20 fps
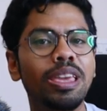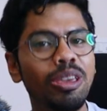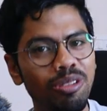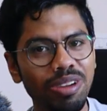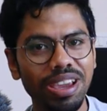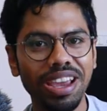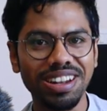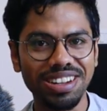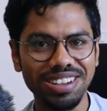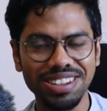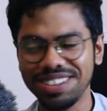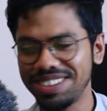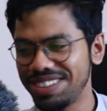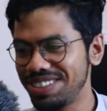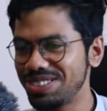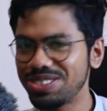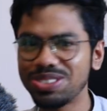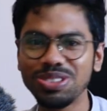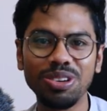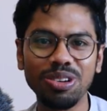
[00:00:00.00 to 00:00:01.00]
you can.
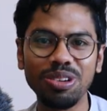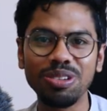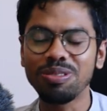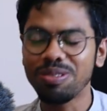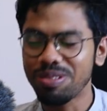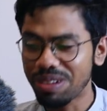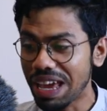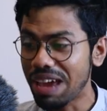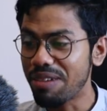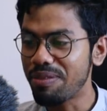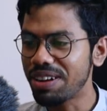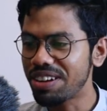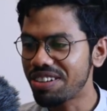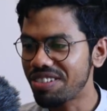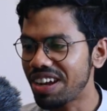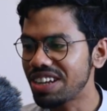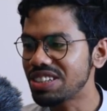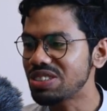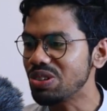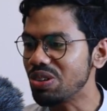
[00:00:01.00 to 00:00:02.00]
So have a
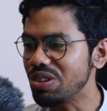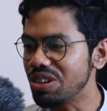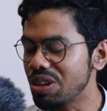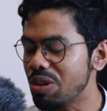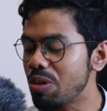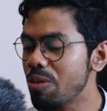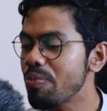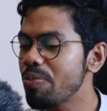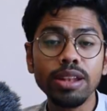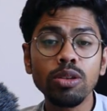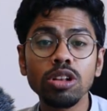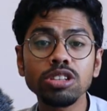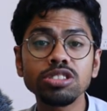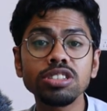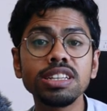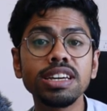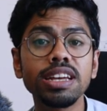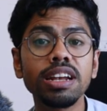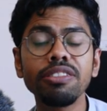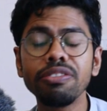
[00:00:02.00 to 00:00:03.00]
trust on you. And
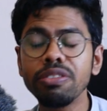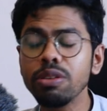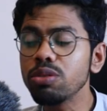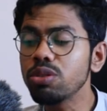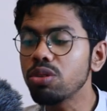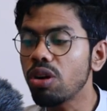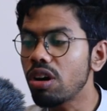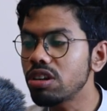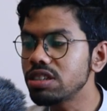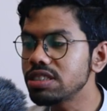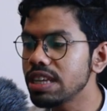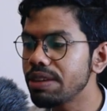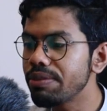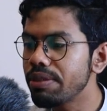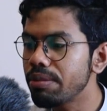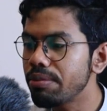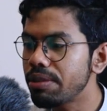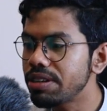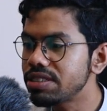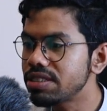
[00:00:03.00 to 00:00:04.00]
also there are a few thoughts
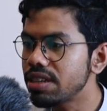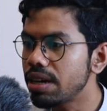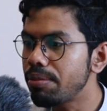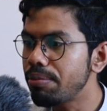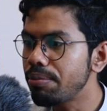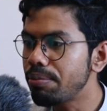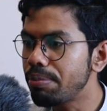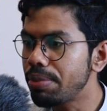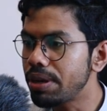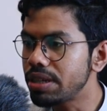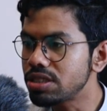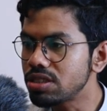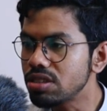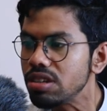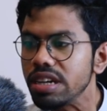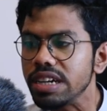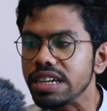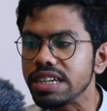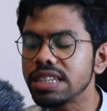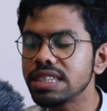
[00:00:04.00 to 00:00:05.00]
given by some
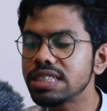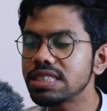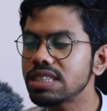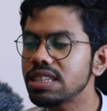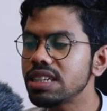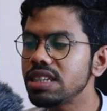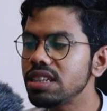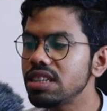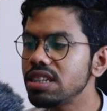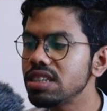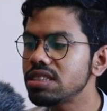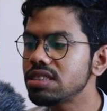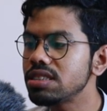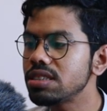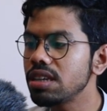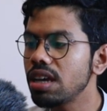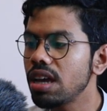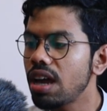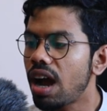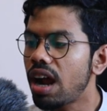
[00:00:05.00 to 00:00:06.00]
personalities in
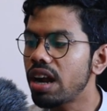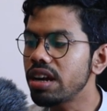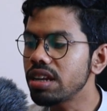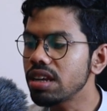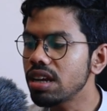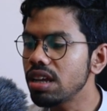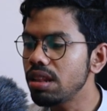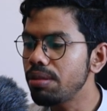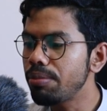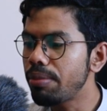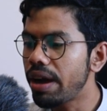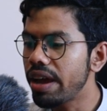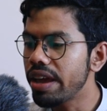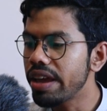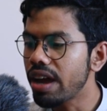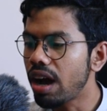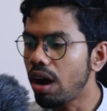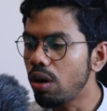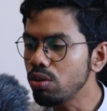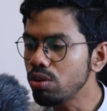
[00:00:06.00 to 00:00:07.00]
this article
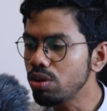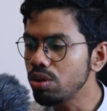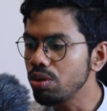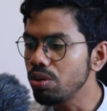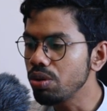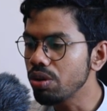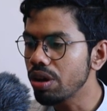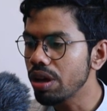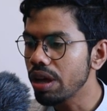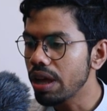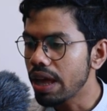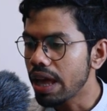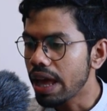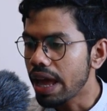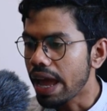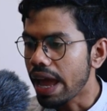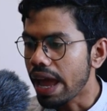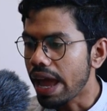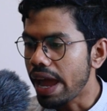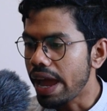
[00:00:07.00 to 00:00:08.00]
by Outlook,
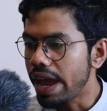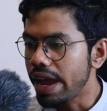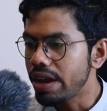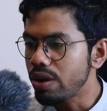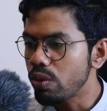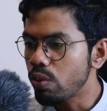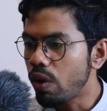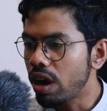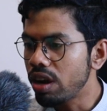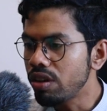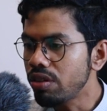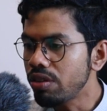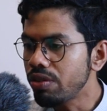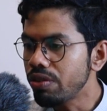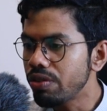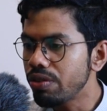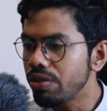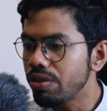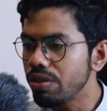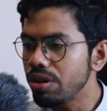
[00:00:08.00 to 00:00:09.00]
and one
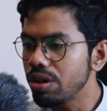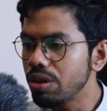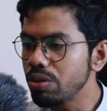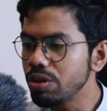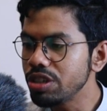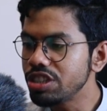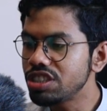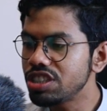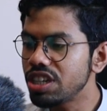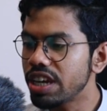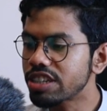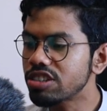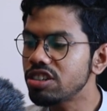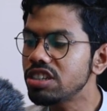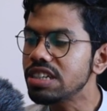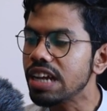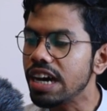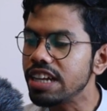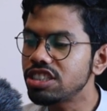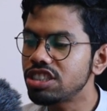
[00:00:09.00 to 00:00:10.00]
of which
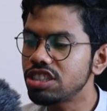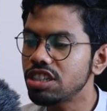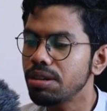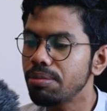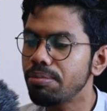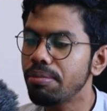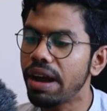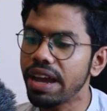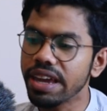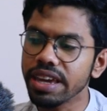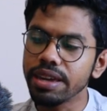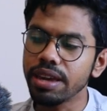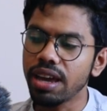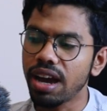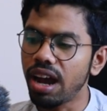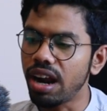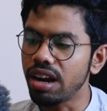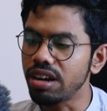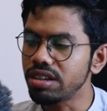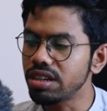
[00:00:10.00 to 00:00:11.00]
could touch my
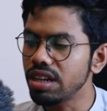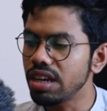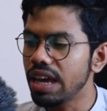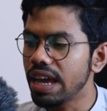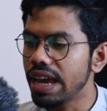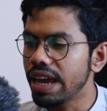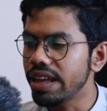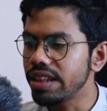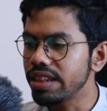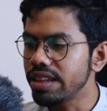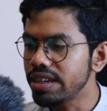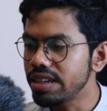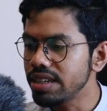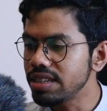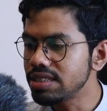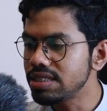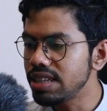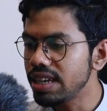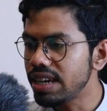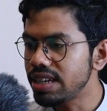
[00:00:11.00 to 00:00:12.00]
heart, and that
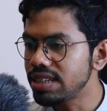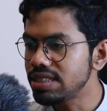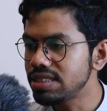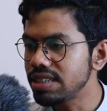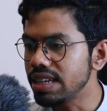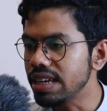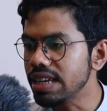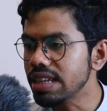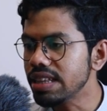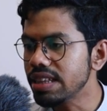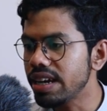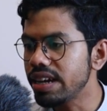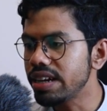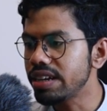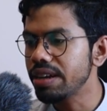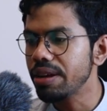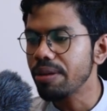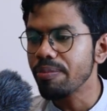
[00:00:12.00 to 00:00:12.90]
is they are saying that